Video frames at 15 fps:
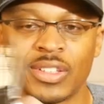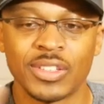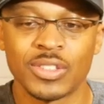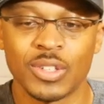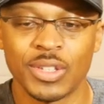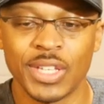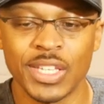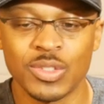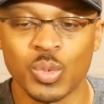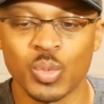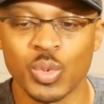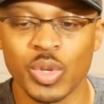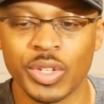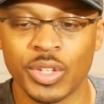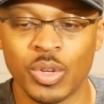So that's
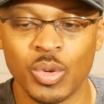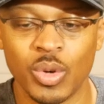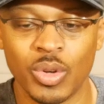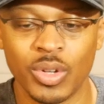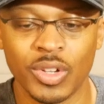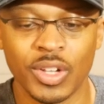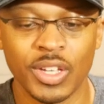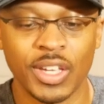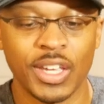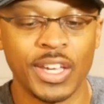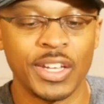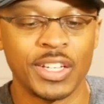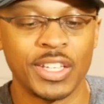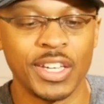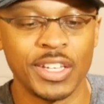really cool.
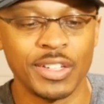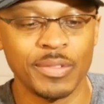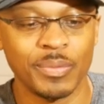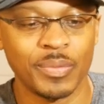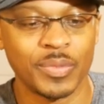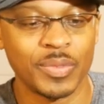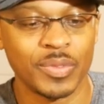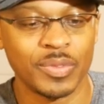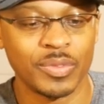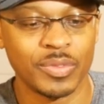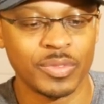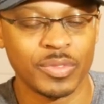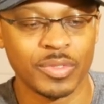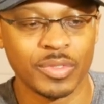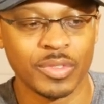And again,
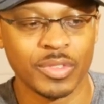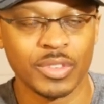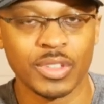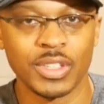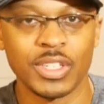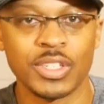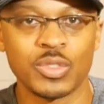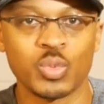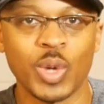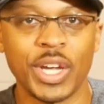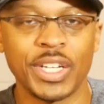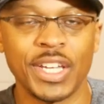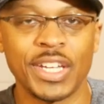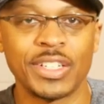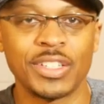it's
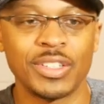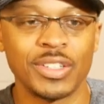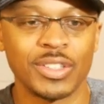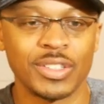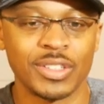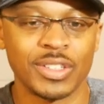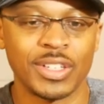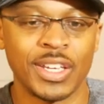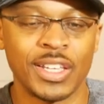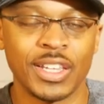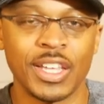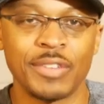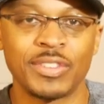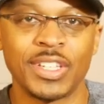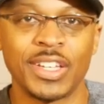right-handed and
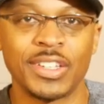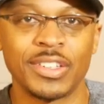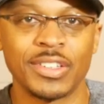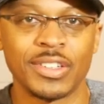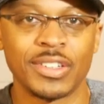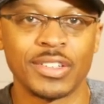left-handed.